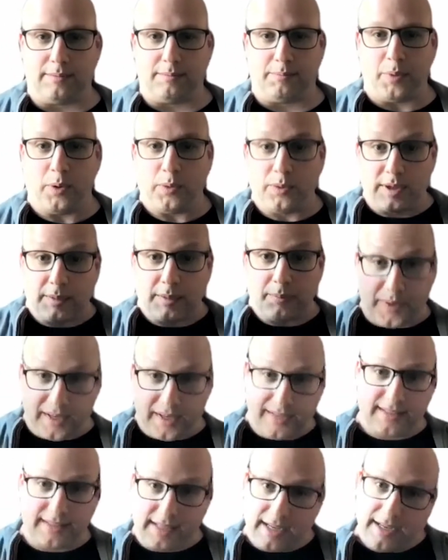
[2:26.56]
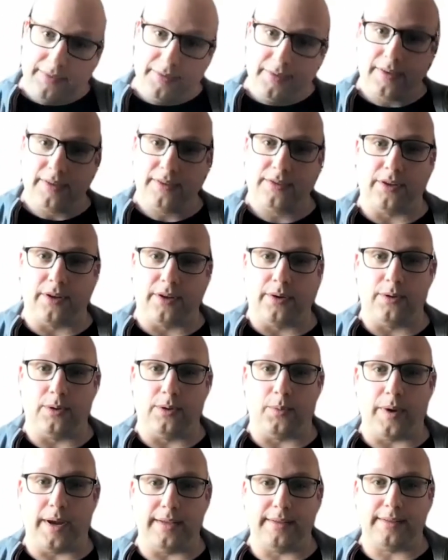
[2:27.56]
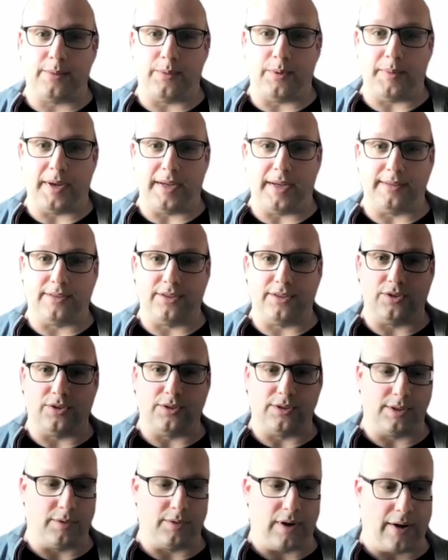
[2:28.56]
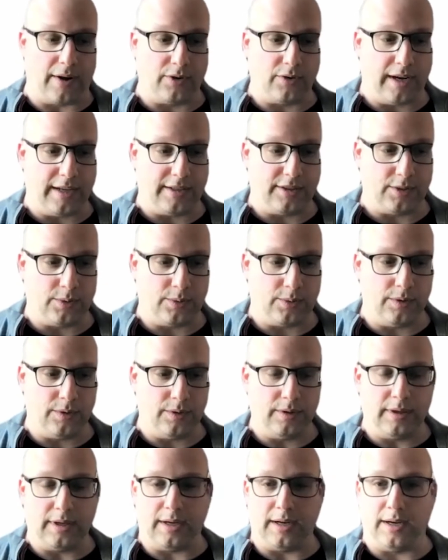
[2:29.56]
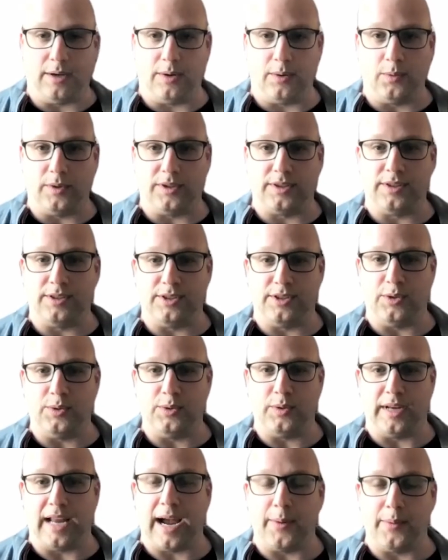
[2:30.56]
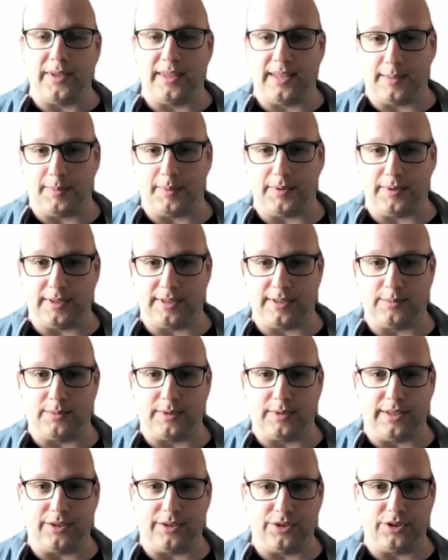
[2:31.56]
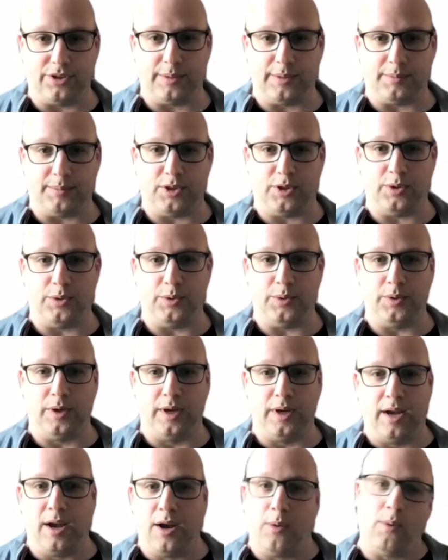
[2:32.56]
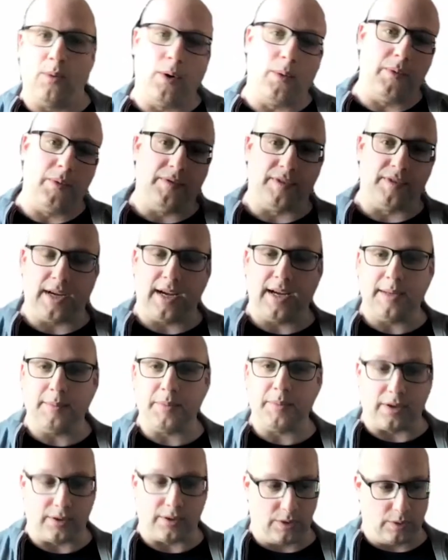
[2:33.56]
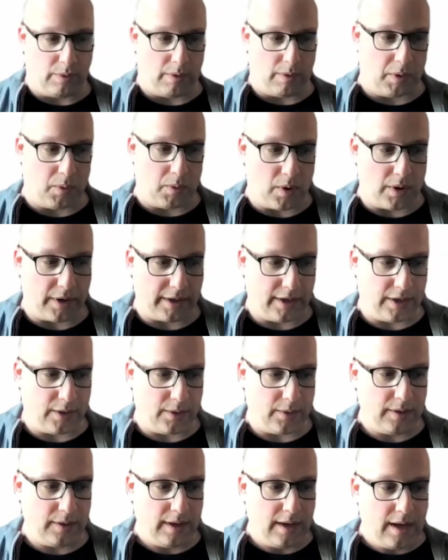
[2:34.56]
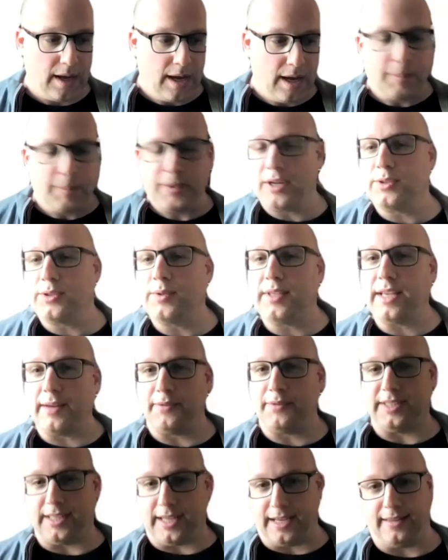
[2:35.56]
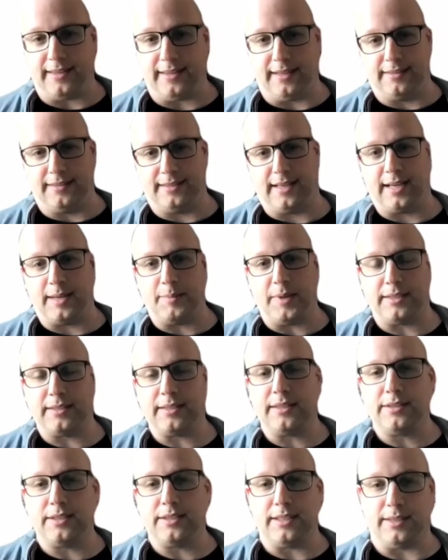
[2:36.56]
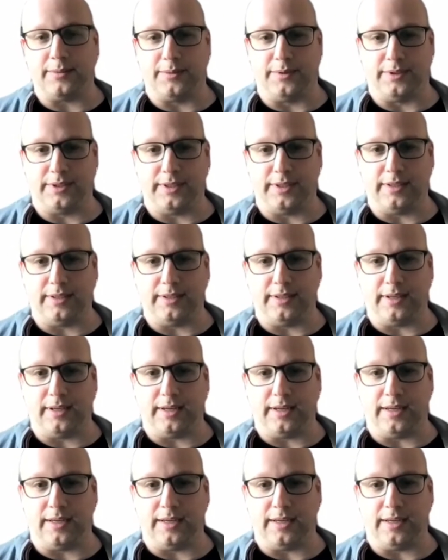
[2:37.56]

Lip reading: both the big stuff, so the ways that we make decisions around grad school, what to do and how we think about this in relationship to what we've done, but also where we want to go, but also the everyday things that can make such a difference in